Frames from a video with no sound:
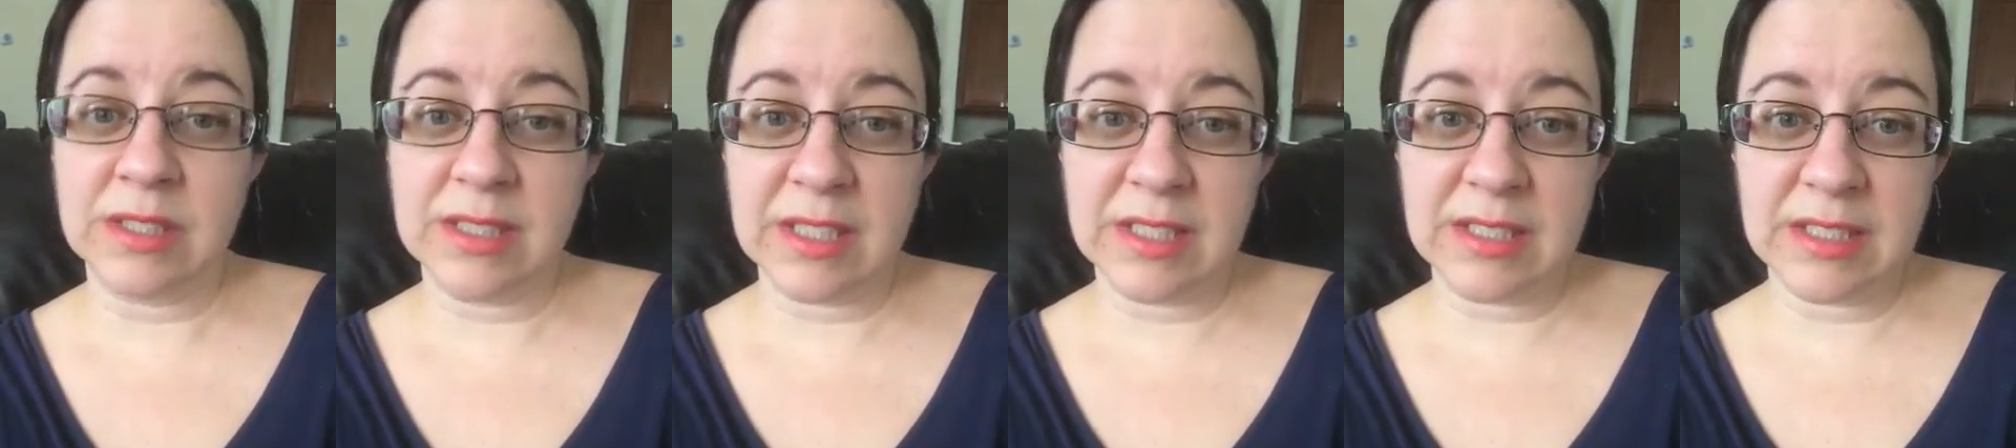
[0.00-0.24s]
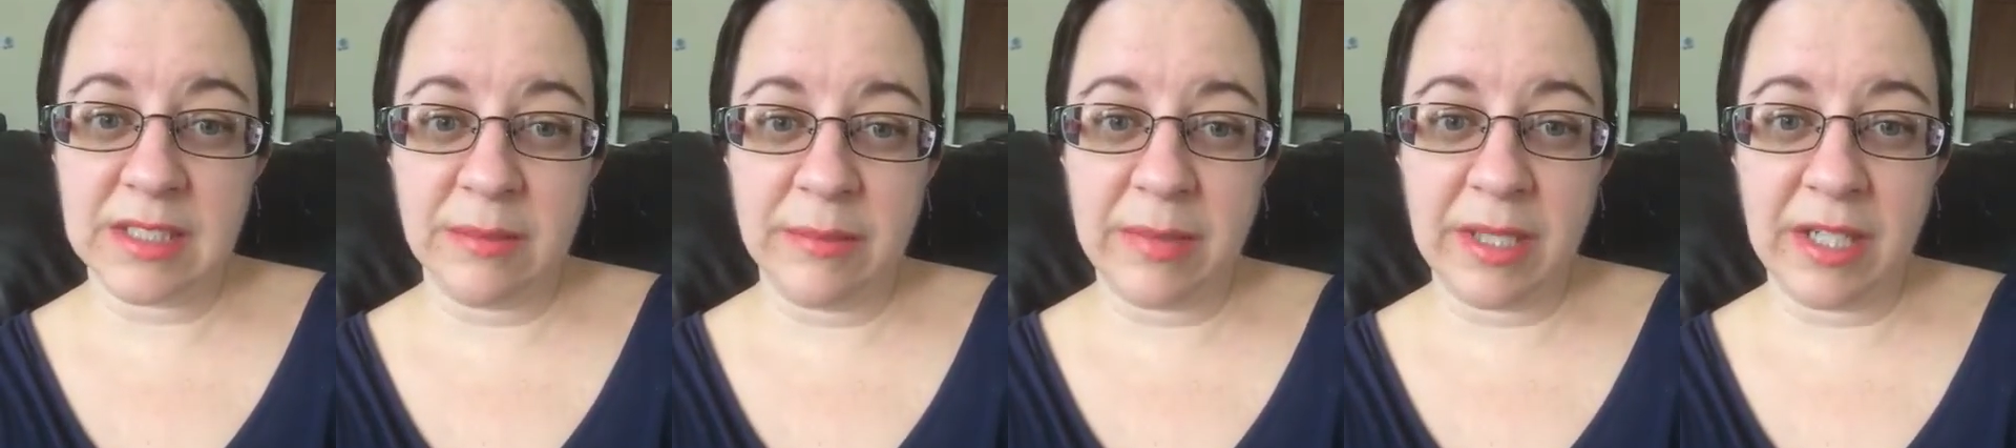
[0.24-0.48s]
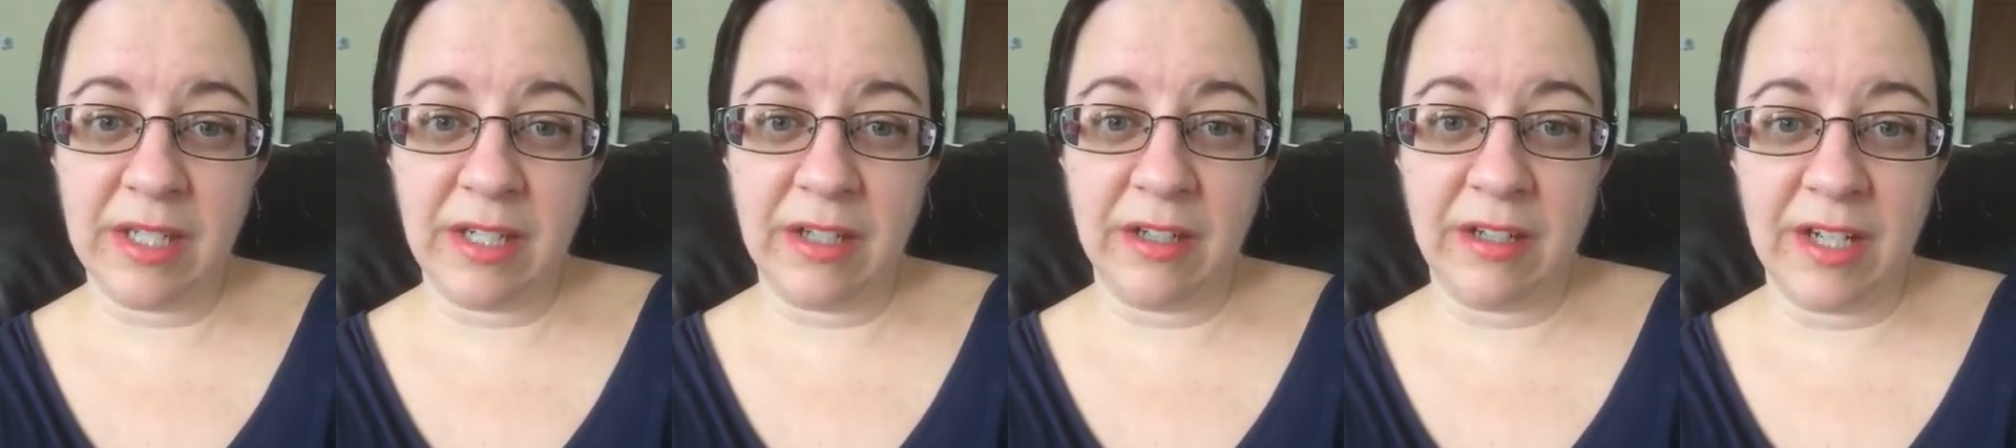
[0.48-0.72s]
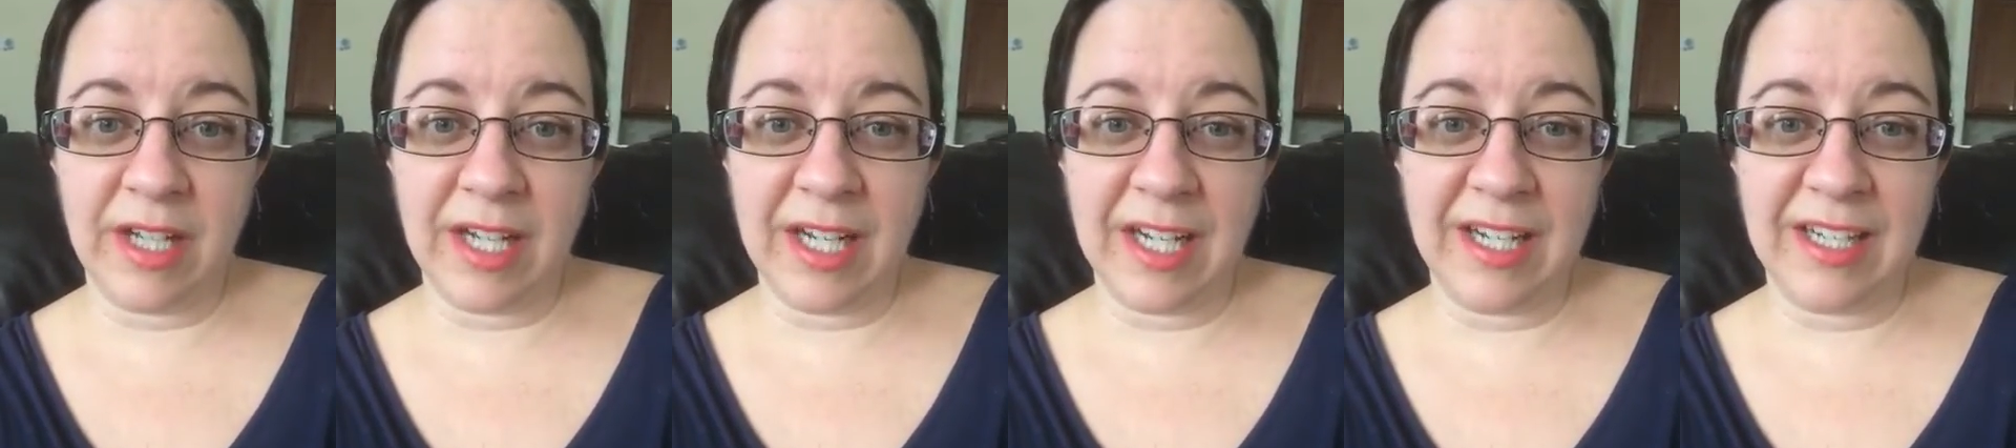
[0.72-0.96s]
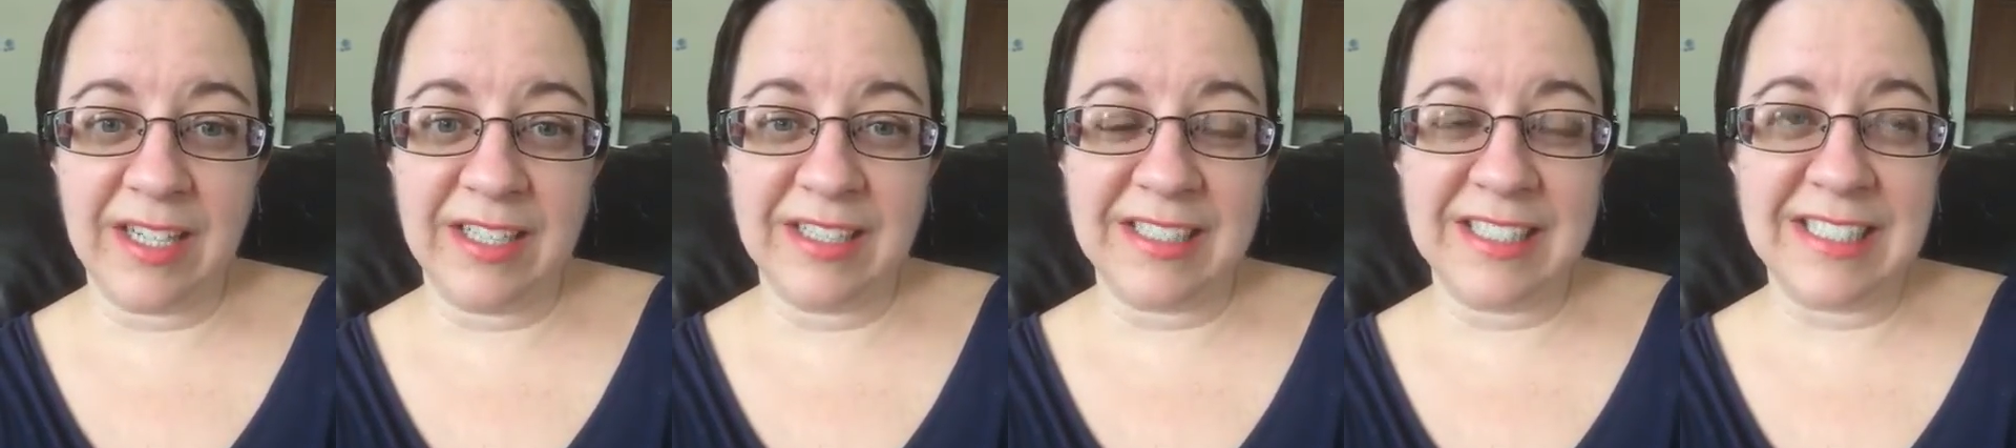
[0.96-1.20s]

does not mean you need an